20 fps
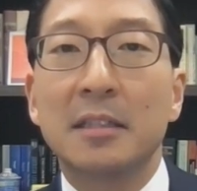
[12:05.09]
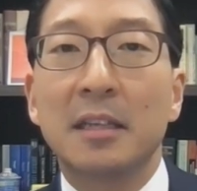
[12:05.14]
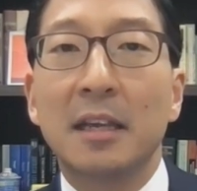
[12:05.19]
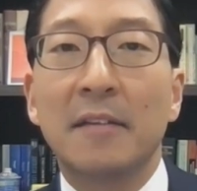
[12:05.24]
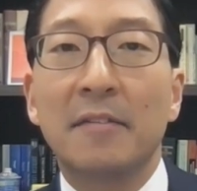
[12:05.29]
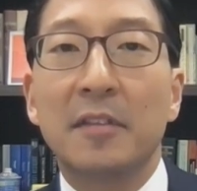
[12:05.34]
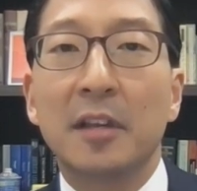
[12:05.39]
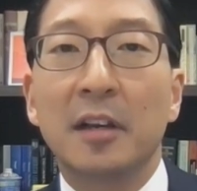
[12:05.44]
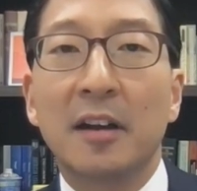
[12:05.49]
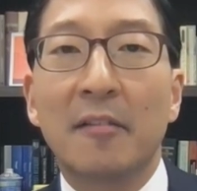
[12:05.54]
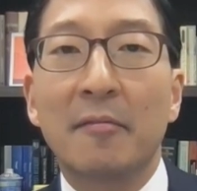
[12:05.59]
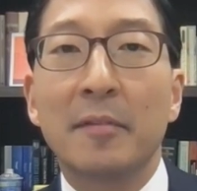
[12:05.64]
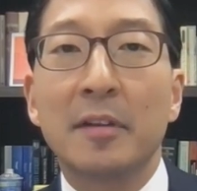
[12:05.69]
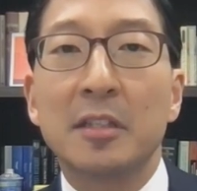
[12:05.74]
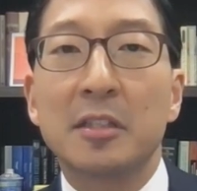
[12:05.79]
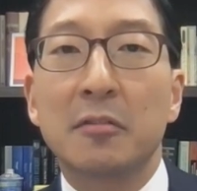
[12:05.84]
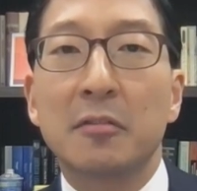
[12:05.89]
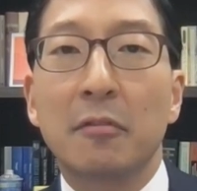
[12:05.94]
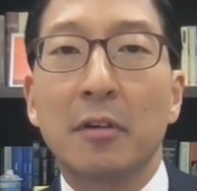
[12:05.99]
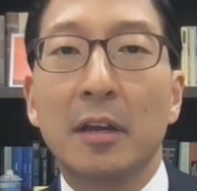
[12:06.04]
if the
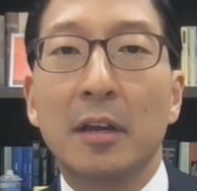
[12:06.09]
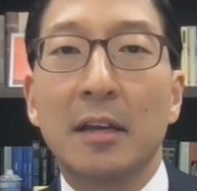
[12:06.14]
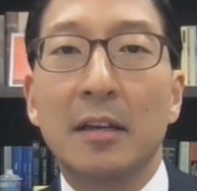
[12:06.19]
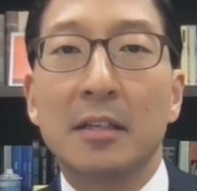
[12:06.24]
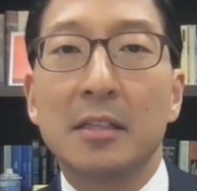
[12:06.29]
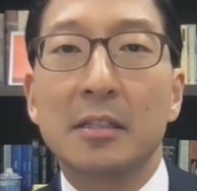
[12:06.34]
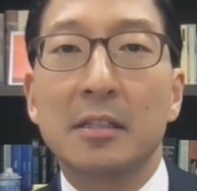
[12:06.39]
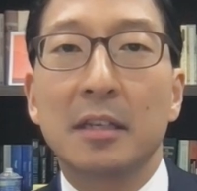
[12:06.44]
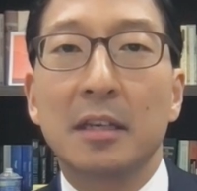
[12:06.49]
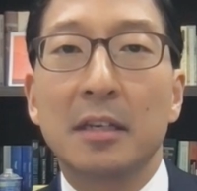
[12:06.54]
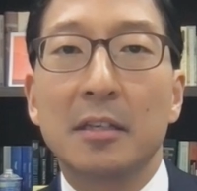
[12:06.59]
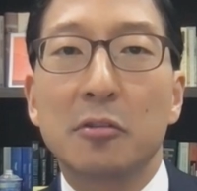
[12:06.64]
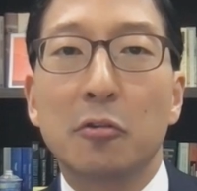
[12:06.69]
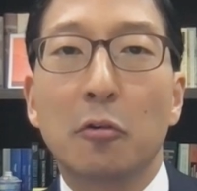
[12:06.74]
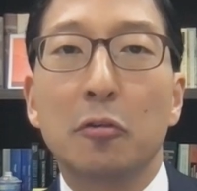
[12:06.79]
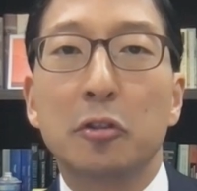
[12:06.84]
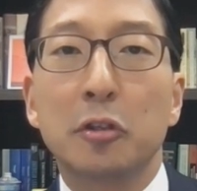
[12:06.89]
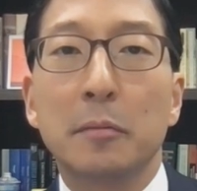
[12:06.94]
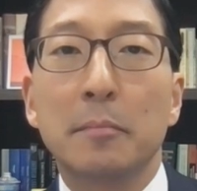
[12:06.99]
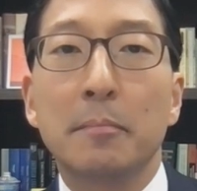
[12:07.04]
government is is
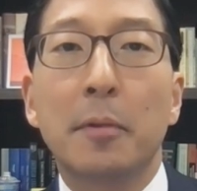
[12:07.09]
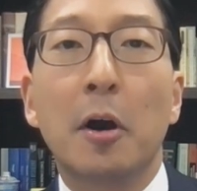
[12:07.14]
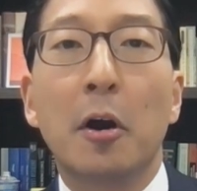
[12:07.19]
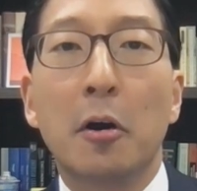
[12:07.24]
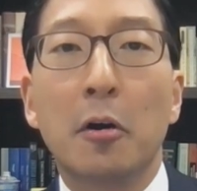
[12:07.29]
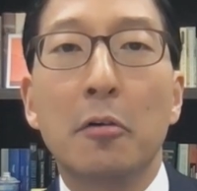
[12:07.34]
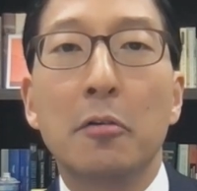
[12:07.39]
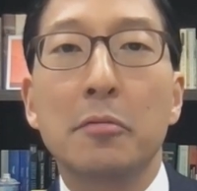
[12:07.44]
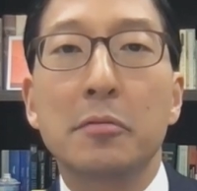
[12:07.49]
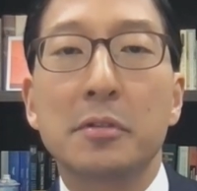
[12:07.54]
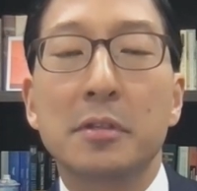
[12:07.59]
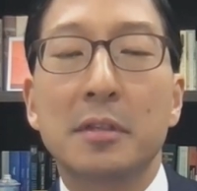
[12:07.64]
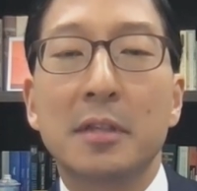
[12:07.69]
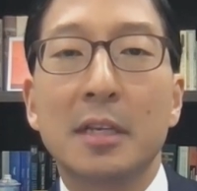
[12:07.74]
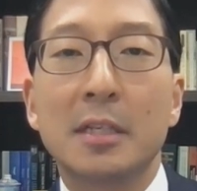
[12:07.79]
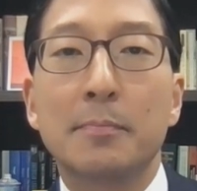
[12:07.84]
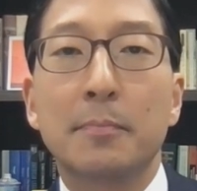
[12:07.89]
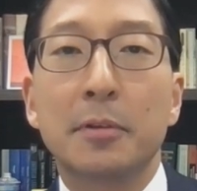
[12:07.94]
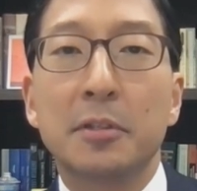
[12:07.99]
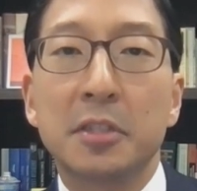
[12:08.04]
going to impose
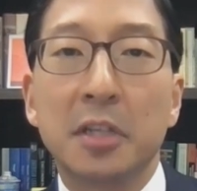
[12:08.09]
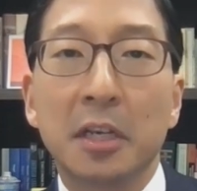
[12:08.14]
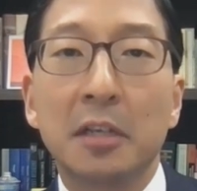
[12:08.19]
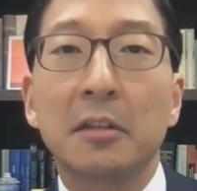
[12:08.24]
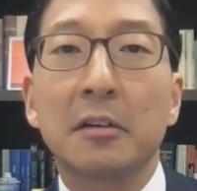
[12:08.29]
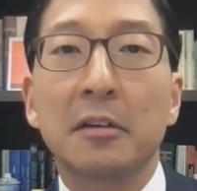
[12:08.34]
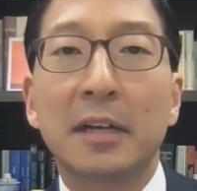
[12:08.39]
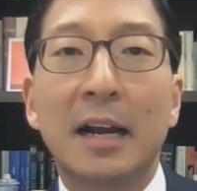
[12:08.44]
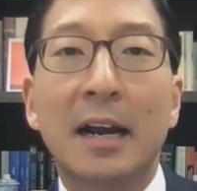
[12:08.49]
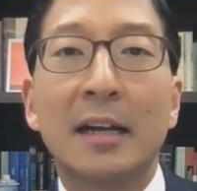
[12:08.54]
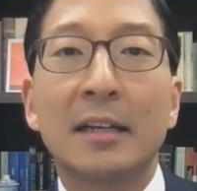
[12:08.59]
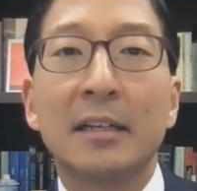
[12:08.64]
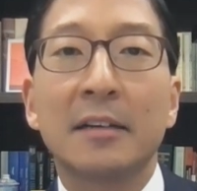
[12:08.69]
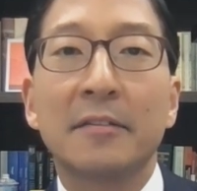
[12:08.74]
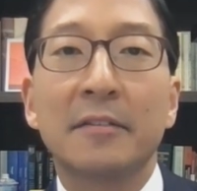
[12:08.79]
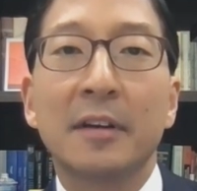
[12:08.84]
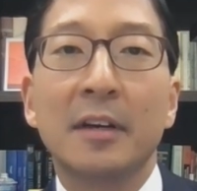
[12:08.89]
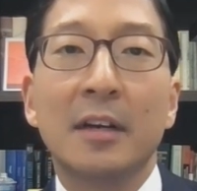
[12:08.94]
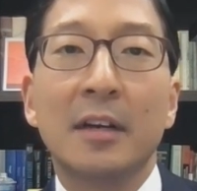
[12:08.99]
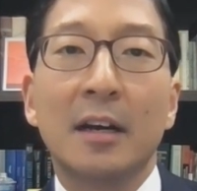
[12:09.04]
this particular kind
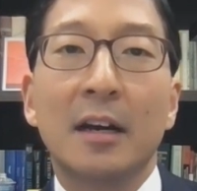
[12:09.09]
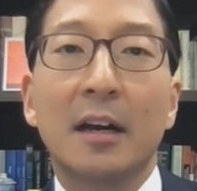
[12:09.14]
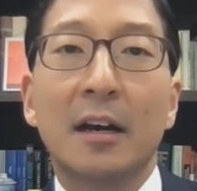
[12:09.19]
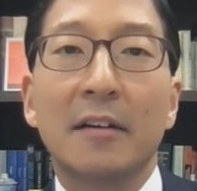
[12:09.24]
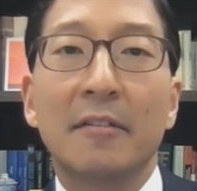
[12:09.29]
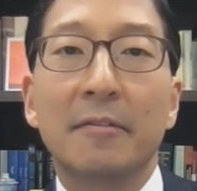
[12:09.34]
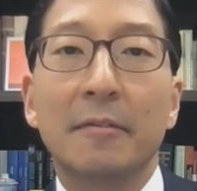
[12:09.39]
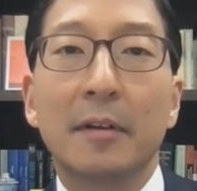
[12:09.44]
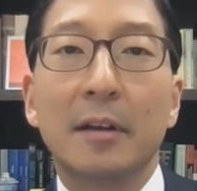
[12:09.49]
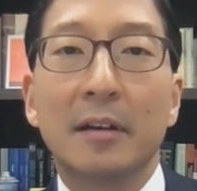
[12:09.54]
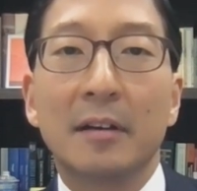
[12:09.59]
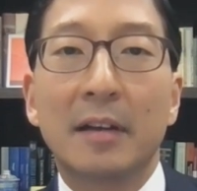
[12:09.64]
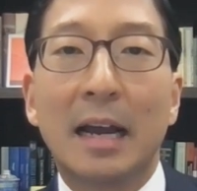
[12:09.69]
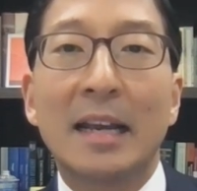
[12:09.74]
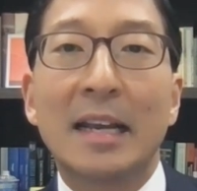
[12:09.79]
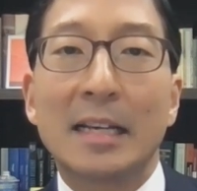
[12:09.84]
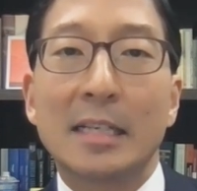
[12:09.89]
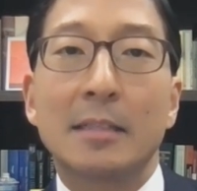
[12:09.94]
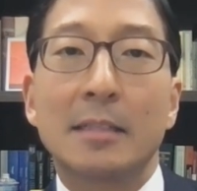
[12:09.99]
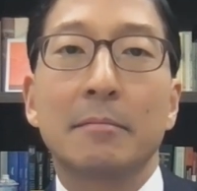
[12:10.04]
of of I
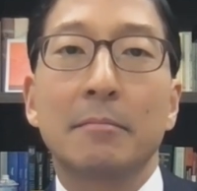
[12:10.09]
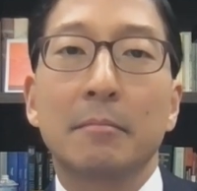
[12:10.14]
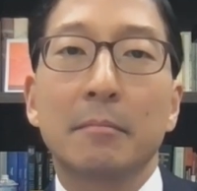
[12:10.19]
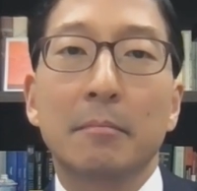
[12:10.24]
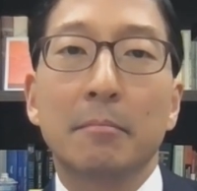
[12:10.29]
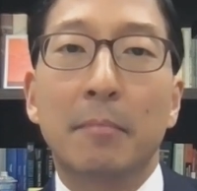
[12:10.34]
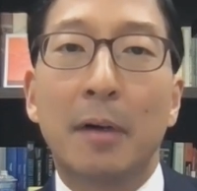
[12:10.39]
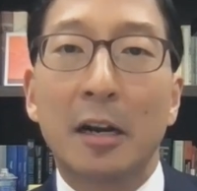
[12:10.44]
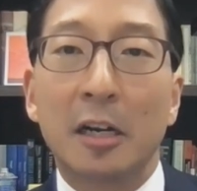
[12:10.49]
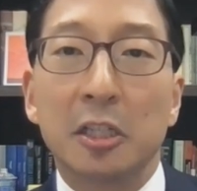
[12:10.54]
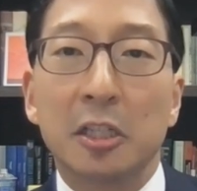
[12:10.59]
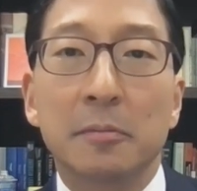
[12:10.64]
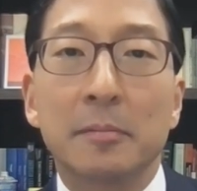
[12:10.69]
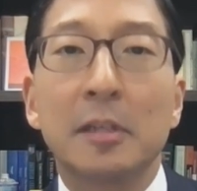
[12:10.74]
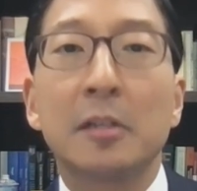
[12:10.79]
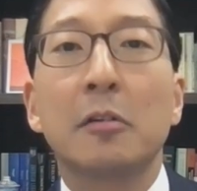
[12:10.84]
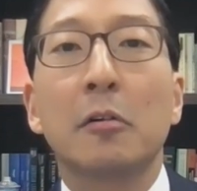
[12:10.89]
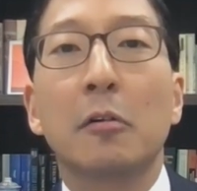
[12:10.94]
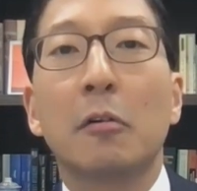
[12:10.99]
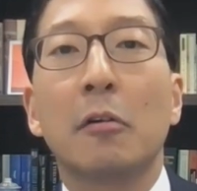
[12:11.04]
guess
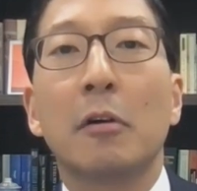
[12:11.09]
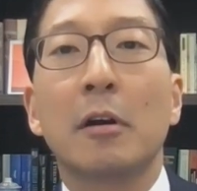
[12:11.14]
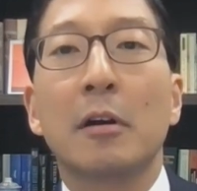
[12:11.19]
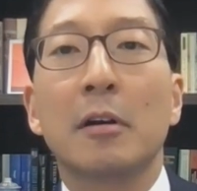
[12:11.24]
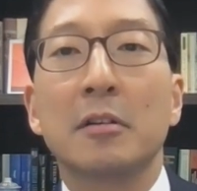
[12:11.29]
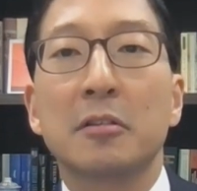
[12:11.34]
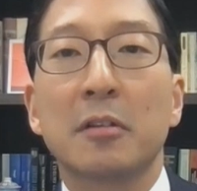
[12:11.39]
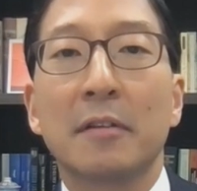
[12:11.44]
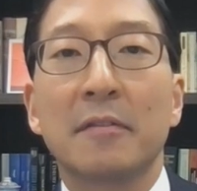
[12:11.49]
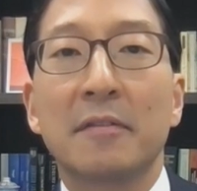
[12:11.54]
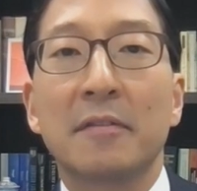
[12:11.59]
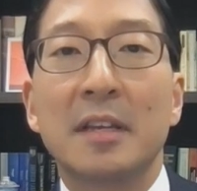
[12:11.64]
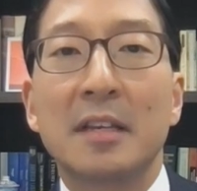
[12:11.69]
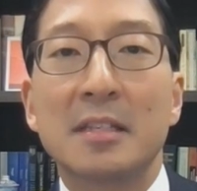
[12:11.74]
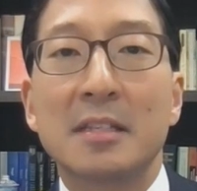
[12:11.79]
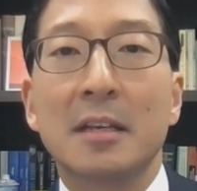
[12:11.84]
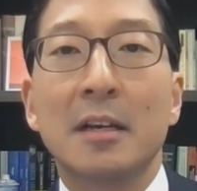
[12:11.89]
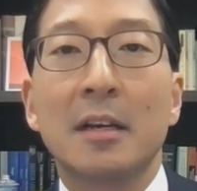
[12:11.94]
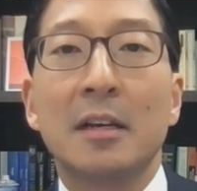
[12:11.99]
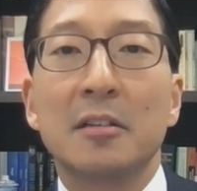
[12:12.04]
punishment or sort of
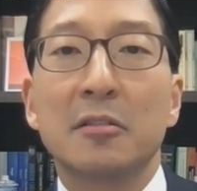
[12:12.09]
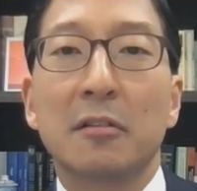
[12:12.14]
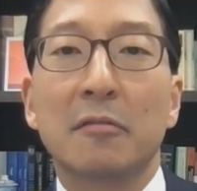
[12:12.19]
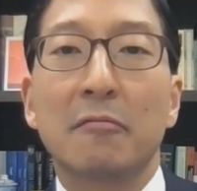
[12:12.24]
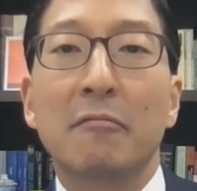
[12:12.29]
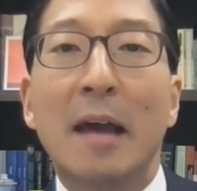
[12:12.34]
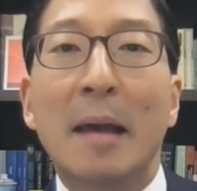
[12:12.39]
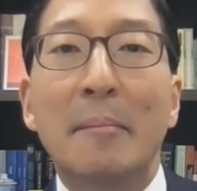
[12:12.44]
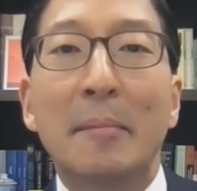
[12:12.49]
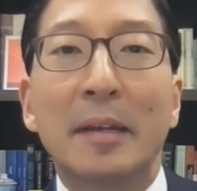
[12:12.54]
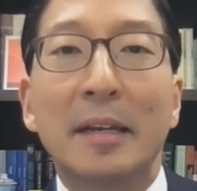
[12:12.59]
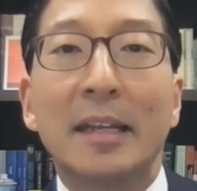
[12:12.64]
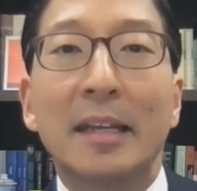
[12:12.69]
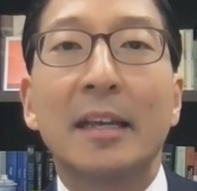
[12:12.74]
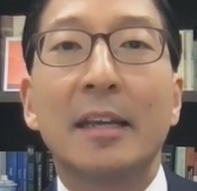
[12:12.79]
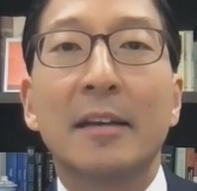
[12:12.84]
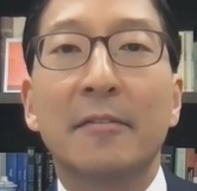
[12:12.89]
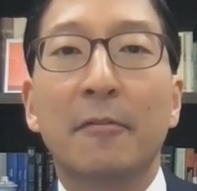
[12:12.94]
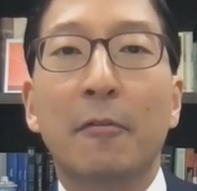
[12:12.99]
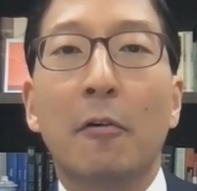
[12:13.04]
this sort of
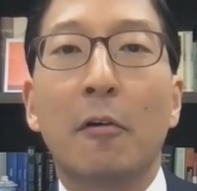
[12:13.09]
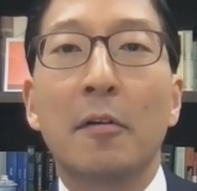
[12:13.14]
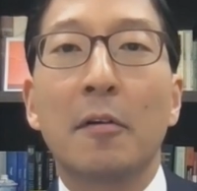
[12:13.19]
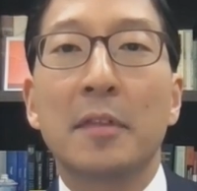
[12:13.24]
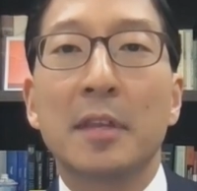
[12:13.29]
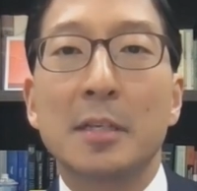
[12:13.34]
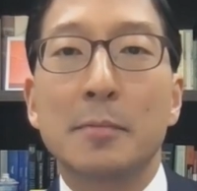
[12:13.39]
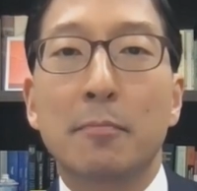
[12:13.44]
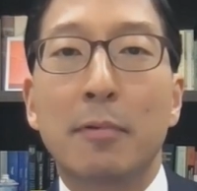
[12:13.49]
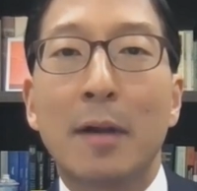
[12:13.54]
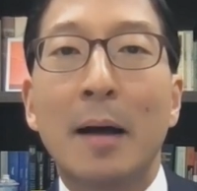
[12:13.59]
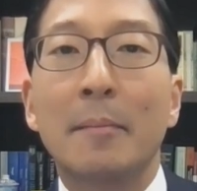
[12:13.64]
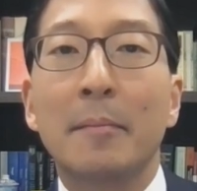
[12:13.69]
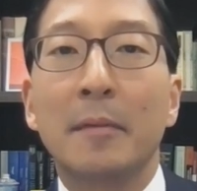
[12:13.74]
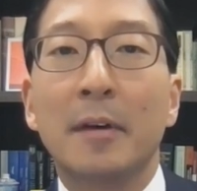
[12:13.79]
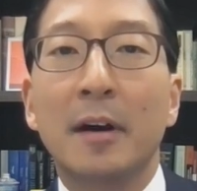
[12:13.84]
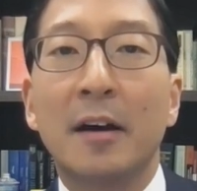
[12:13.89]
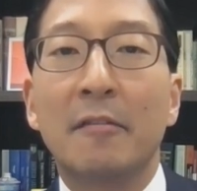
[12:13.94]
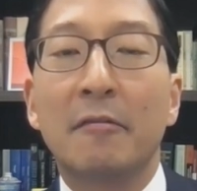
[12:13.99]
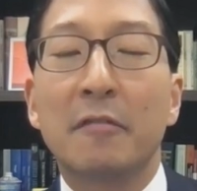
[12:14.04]
remedy for this problem
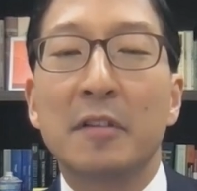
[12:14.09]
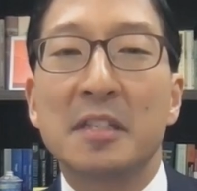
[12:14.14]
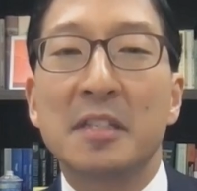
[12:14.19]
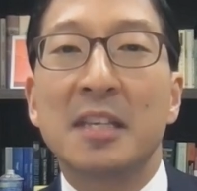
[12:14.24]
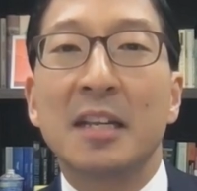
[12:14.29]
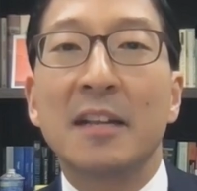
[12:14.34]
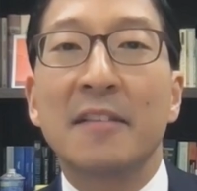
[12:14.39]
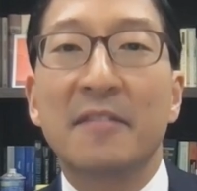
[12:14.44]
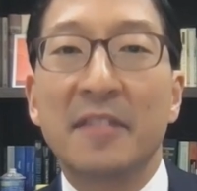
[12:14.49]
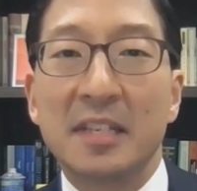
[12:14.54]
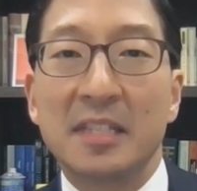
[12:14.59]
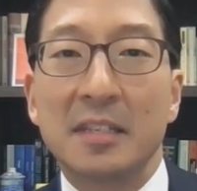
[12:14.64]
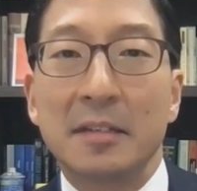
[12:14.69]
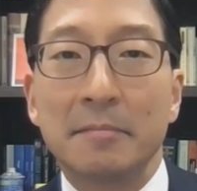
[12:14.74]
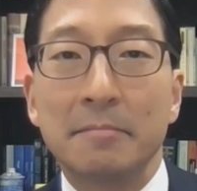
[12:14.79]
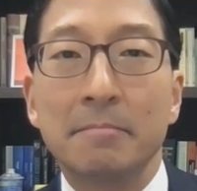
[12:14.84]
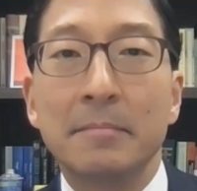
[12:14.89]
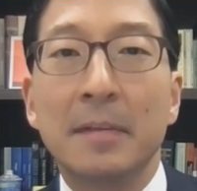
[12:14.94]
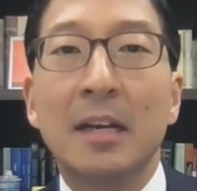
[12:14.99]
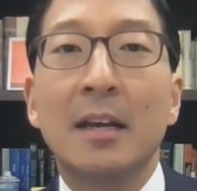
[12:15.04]
of
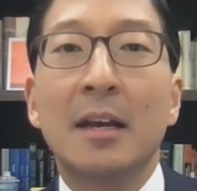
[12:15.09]
recidivism,